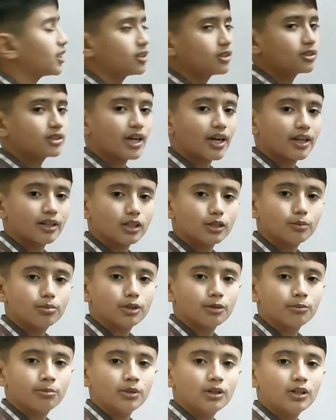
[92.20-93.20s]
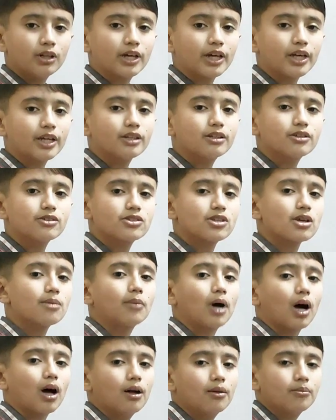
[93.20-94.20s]
Pakistani people hate
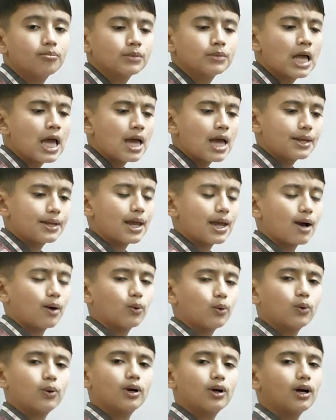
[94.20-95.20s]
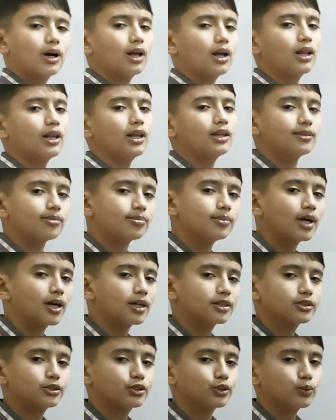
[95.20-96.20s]
summer. Now, let
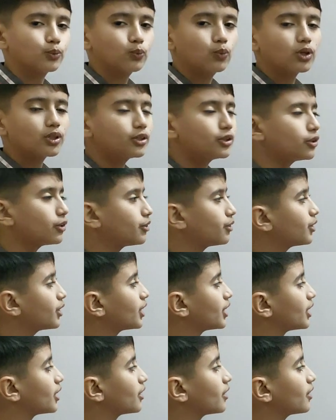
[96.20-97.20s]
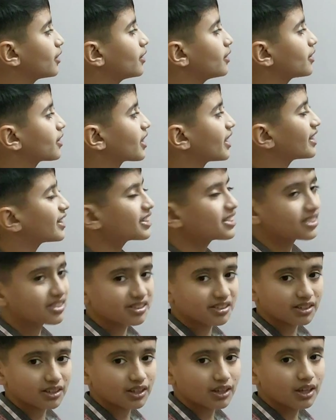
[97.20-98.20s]
me ask you, what do you think that
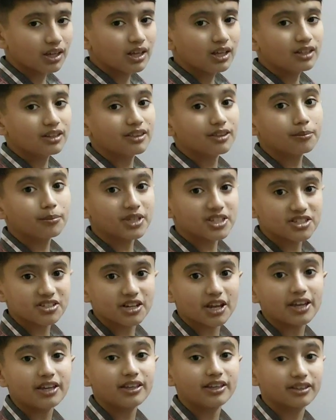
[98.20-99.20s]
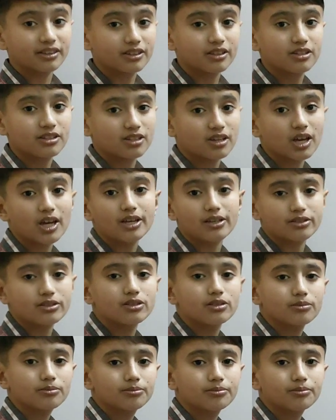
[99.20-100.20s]
is the mistake in this
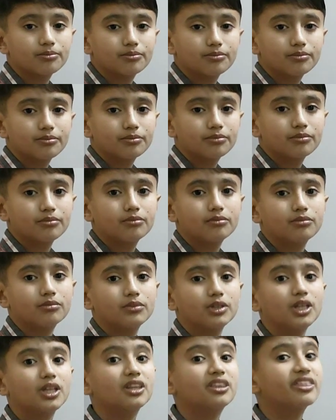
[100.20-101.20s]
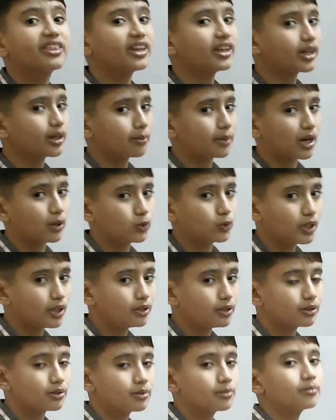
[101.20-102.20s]
case? Think about
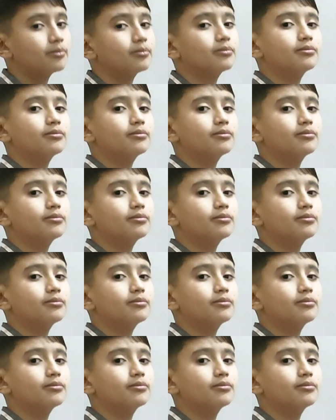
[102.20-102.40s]
it.